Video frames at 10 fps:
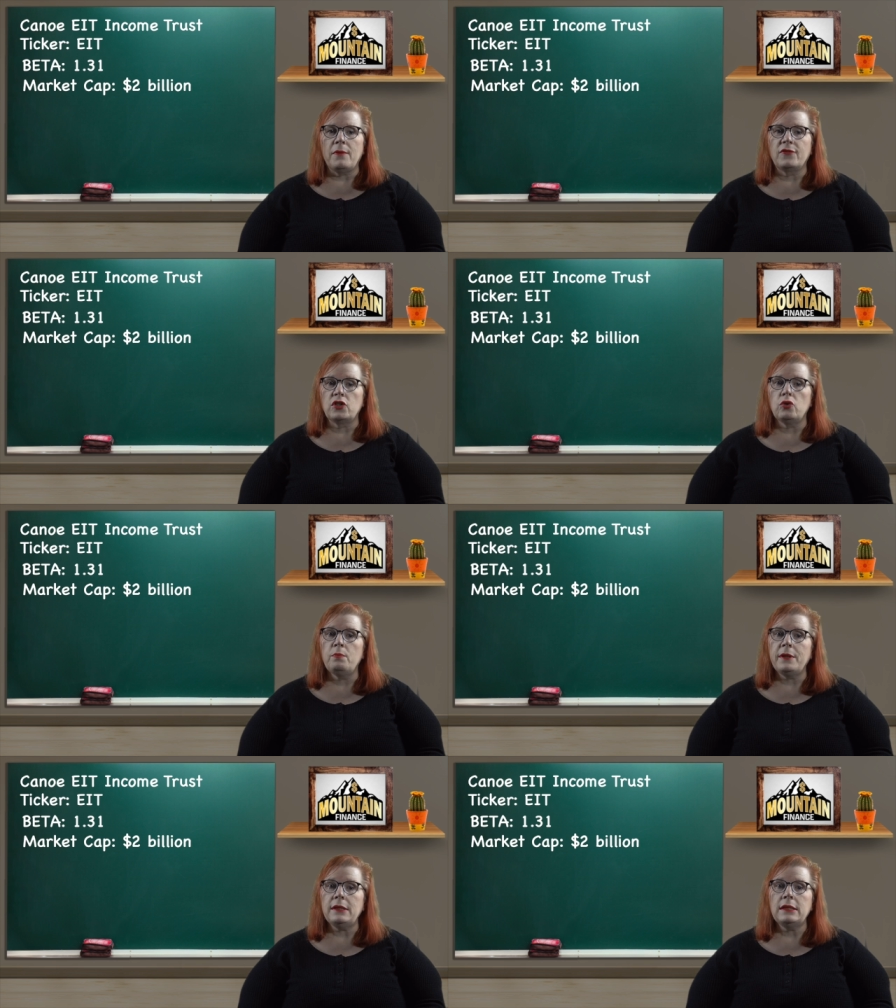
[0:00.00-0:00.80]
of $2
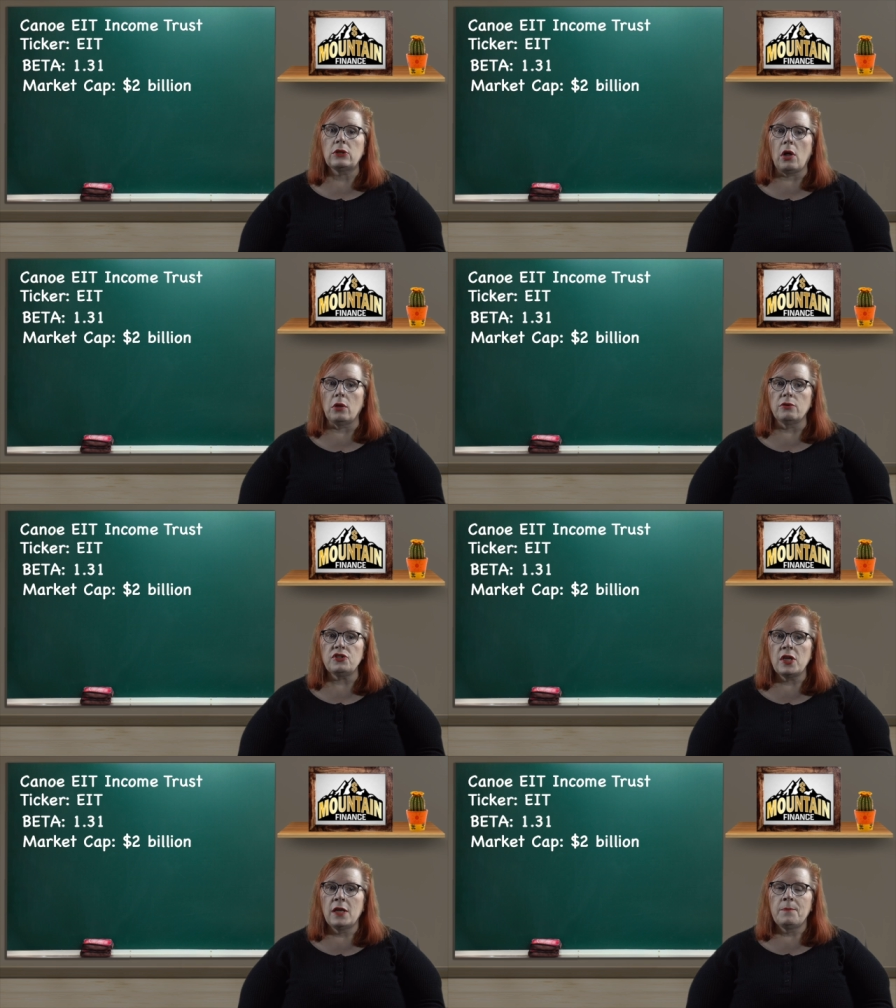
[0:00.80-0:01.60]
billion.
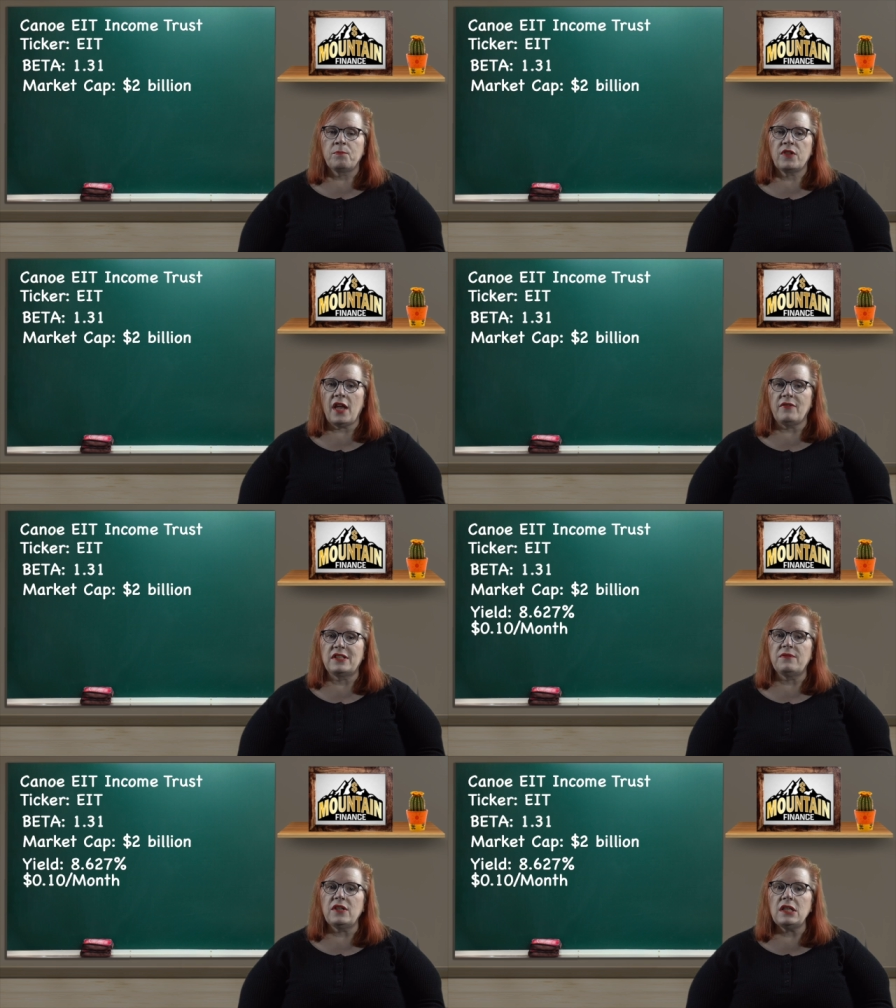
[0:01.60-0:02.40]
They have a
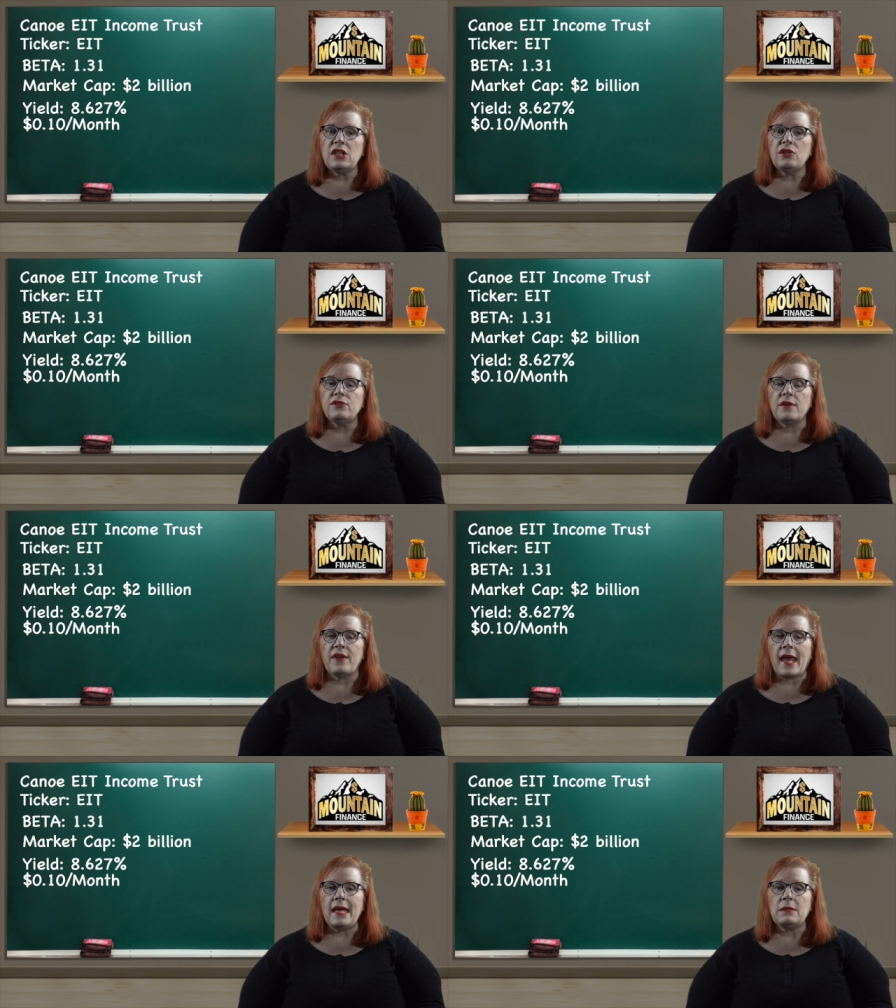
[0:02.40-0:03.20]
dividend yield of
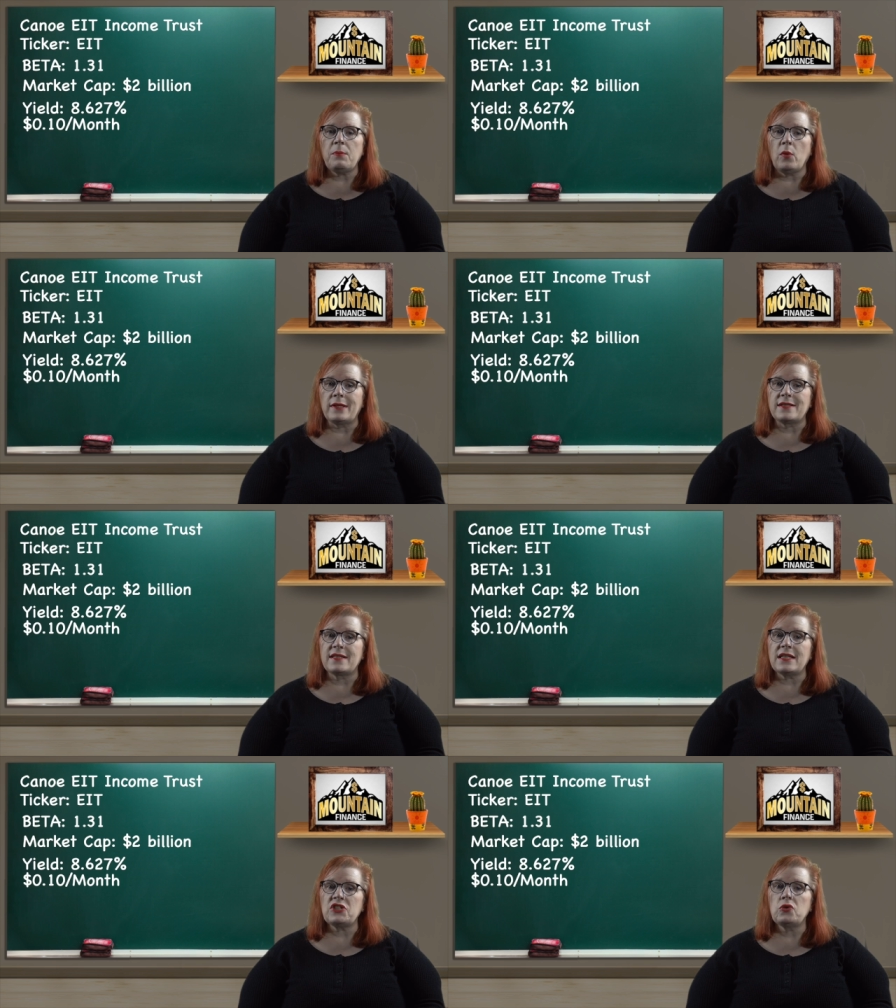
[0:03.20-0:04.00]

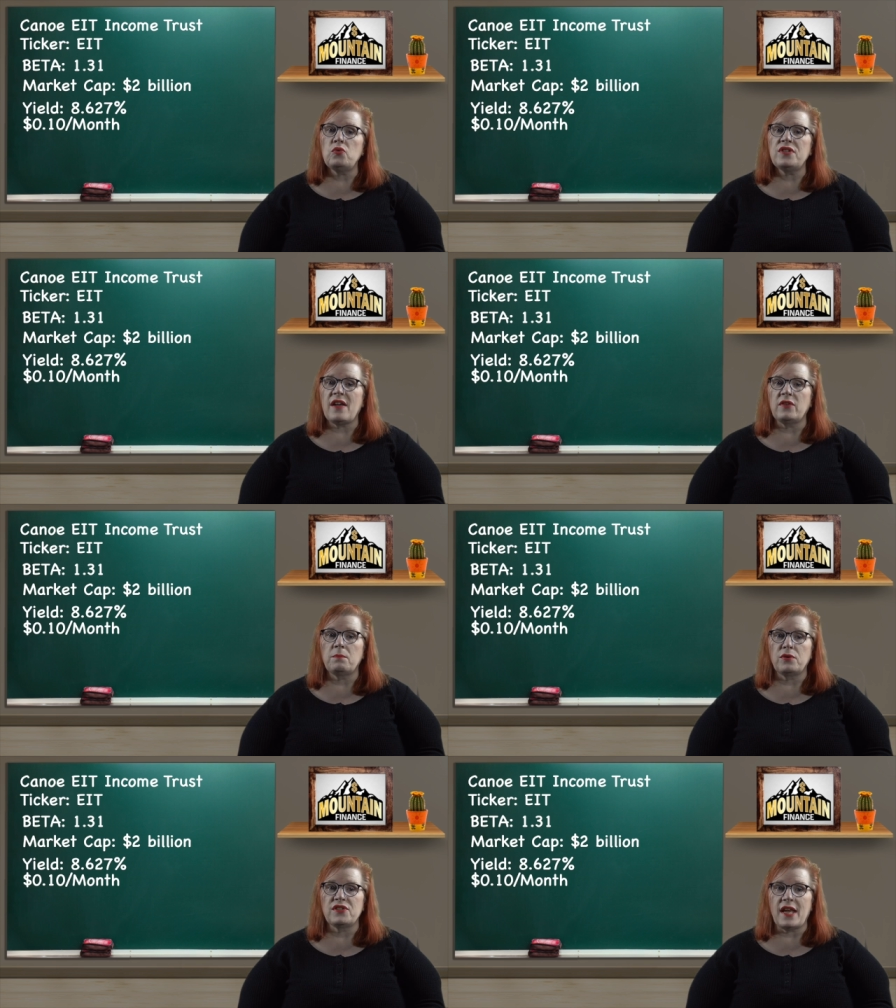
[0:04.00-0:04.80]

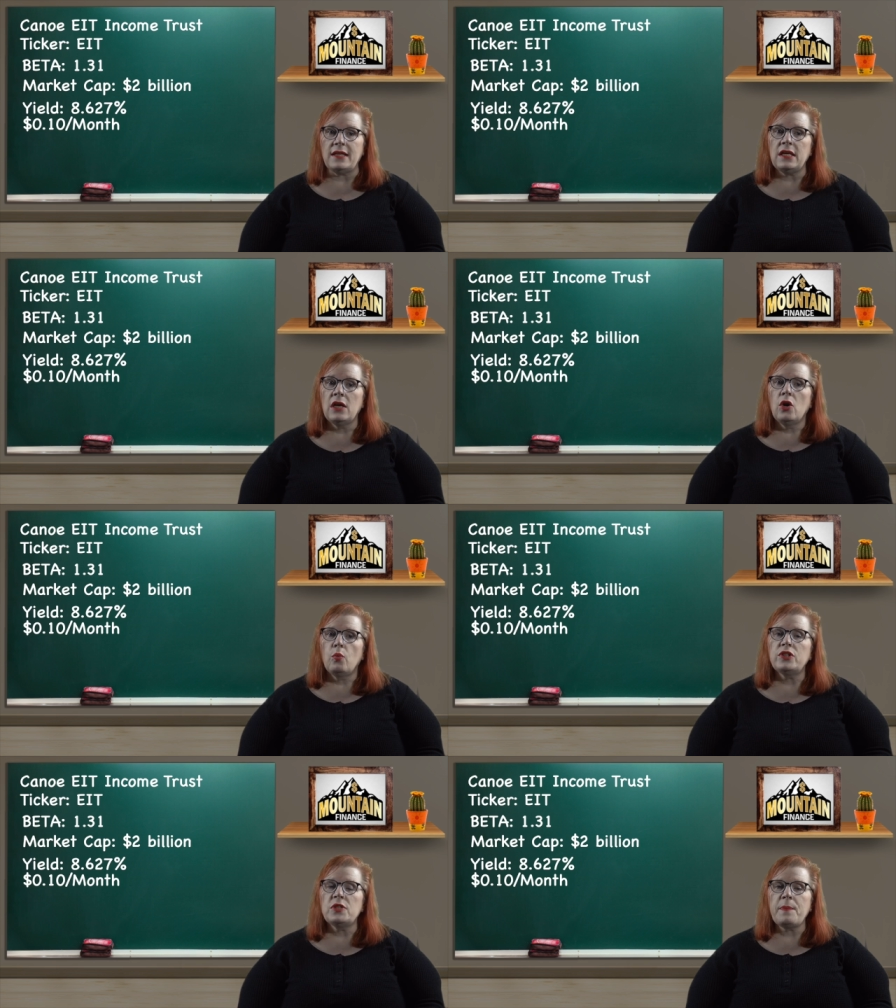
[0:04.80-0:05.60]
8.627%,
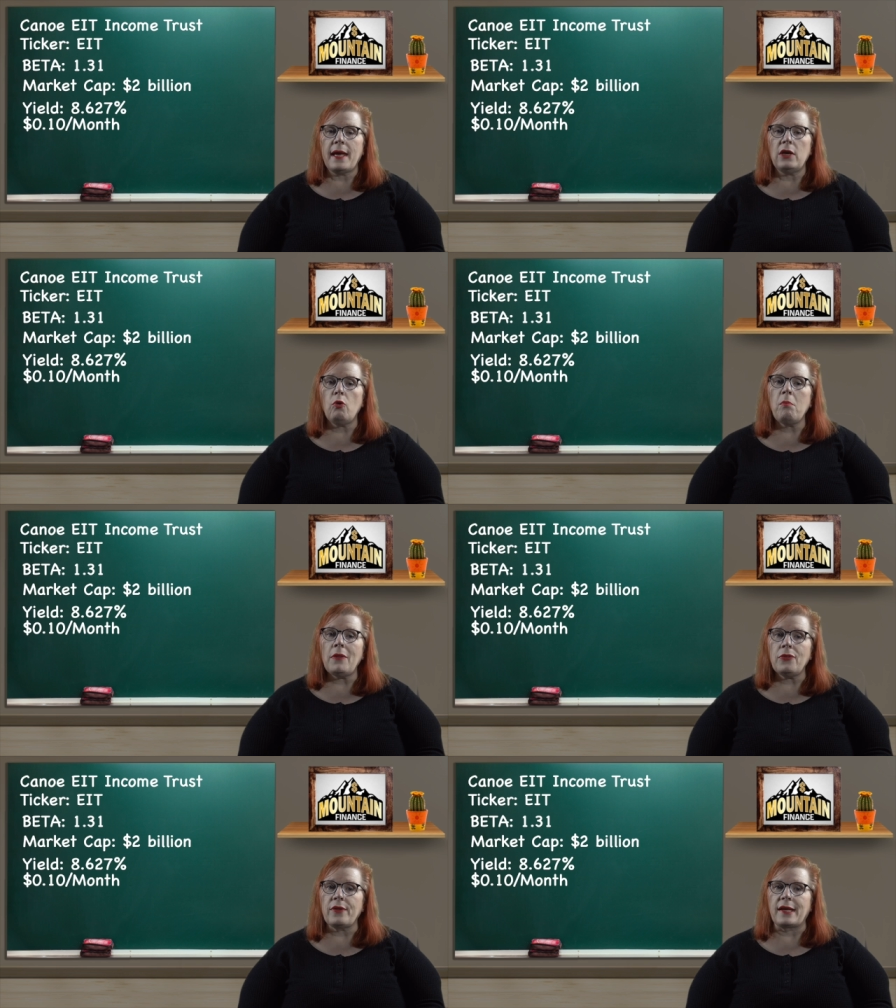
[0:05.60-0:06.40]
which is paid out
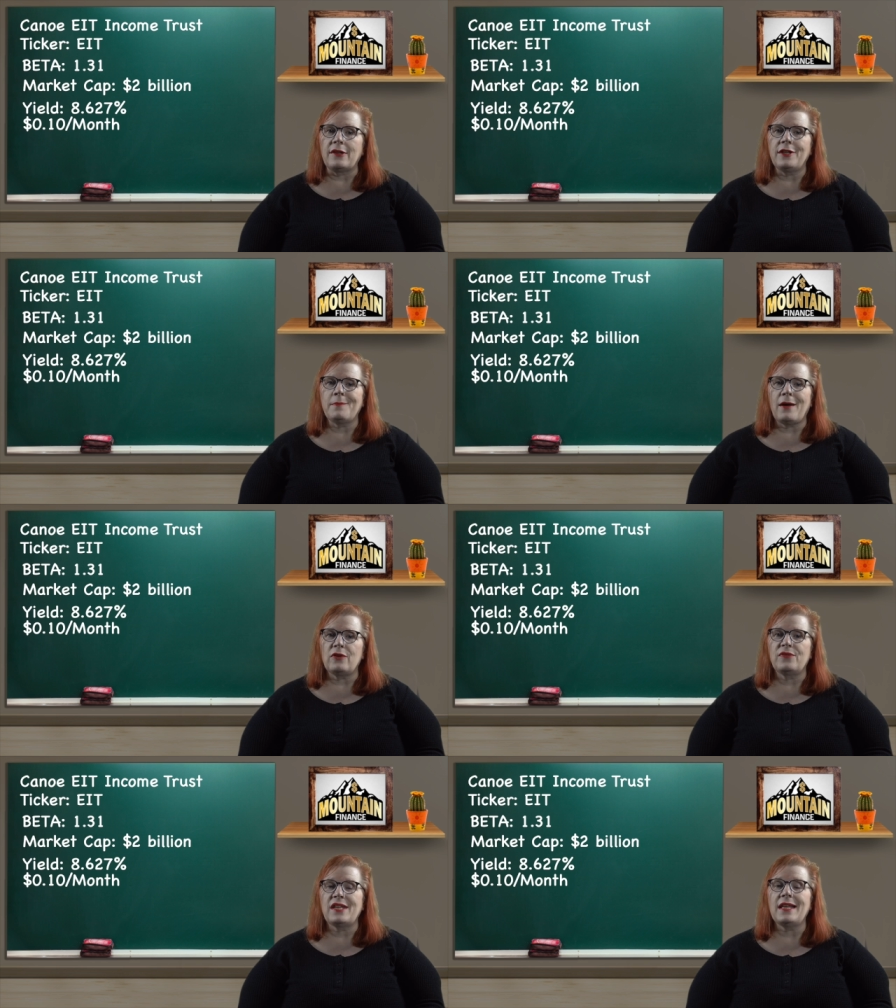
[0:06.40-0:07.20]
monthly in the amount
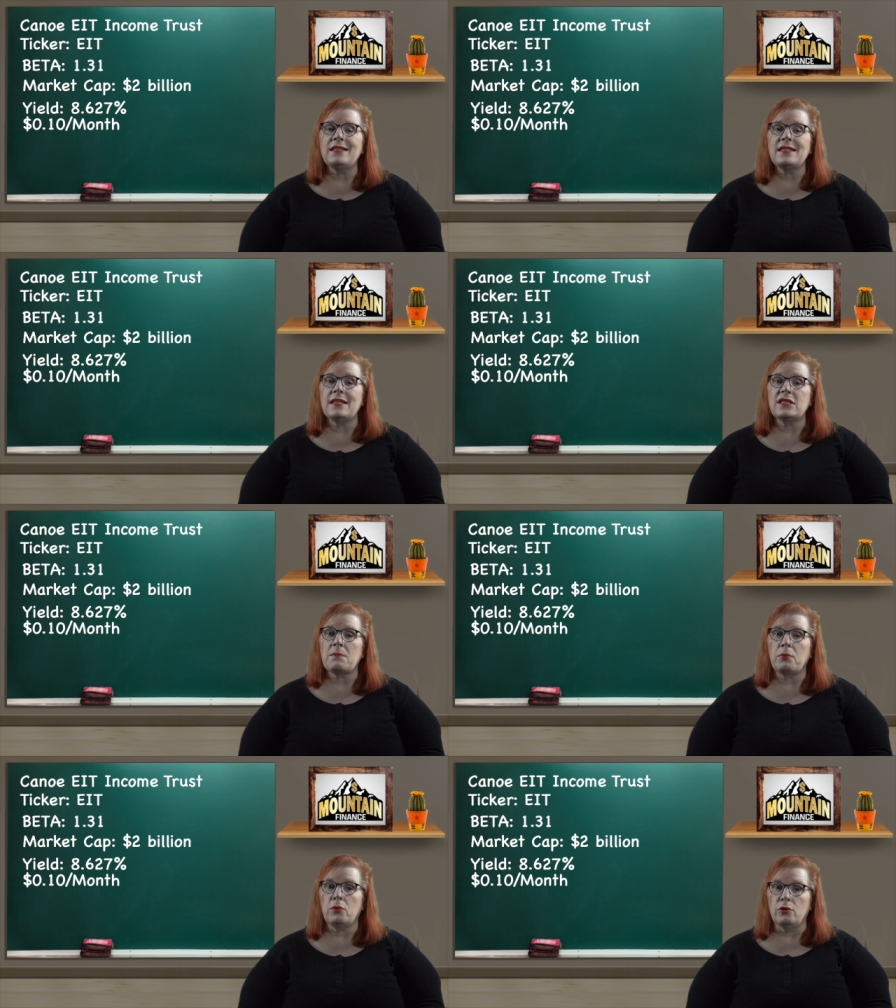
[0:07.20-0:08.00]
of 10 cents
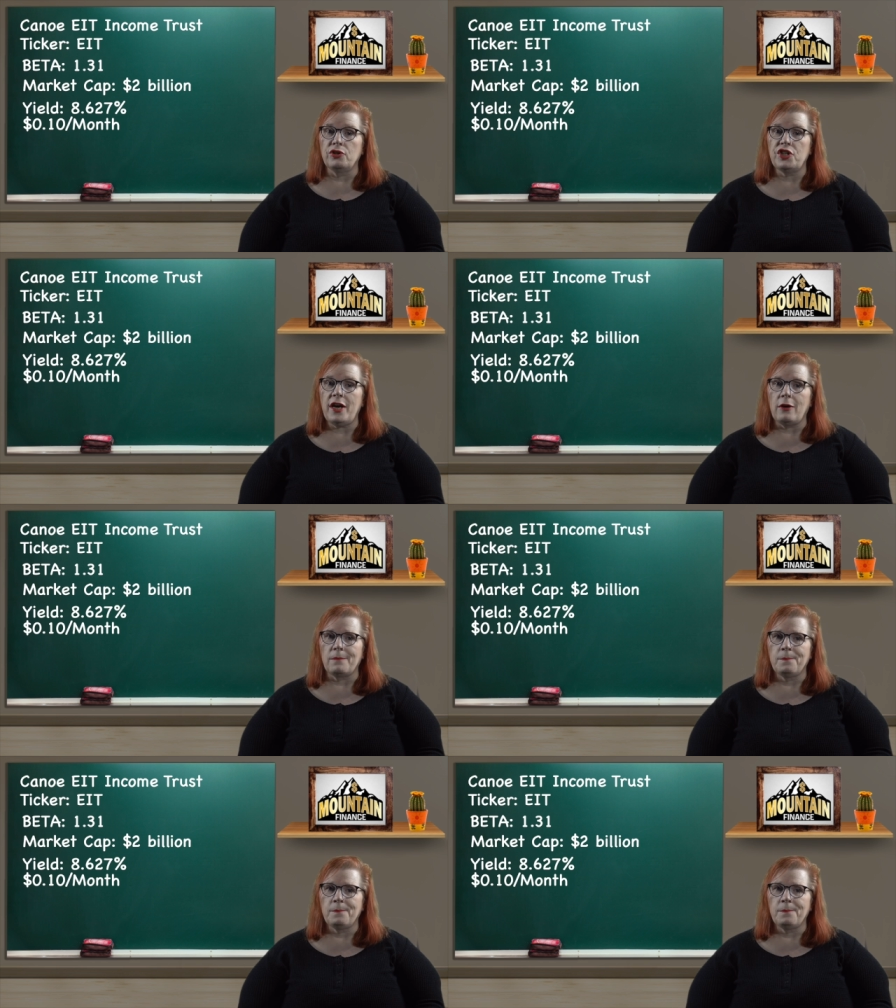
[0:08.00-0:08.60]
per share.